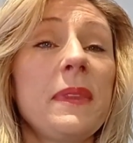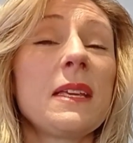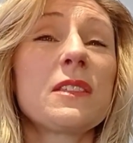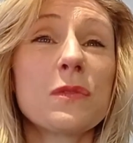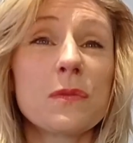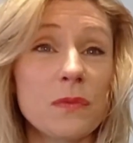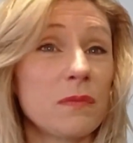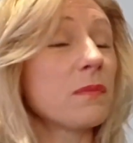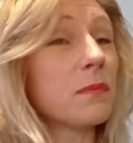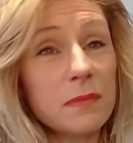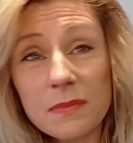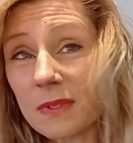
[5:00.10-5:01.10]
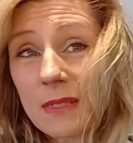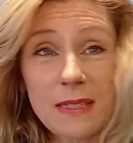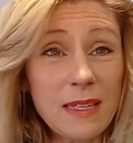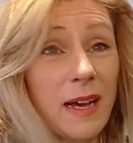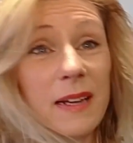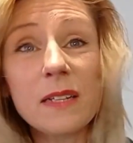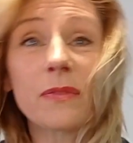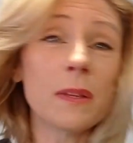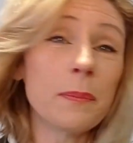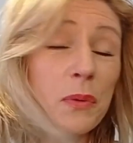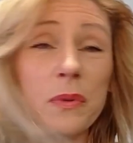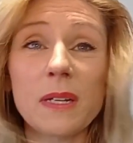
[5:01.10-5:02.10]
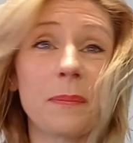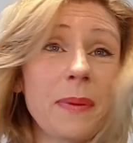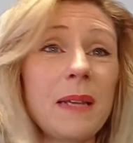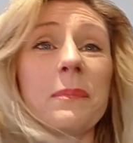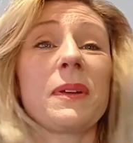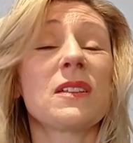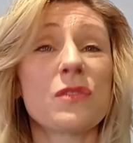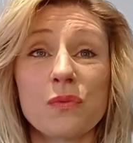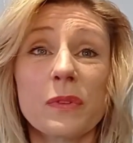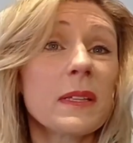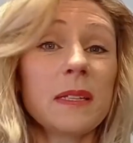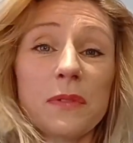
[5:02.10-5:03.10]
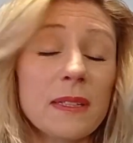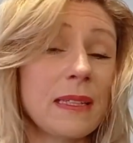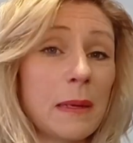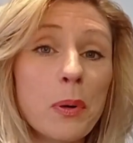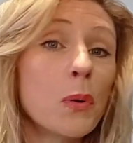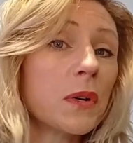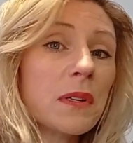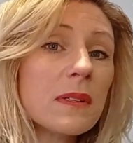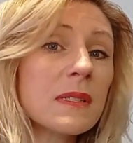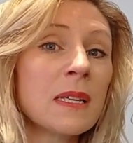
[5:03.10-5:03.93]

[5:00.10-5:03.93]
It's kind of the boring bit, but it's really, really important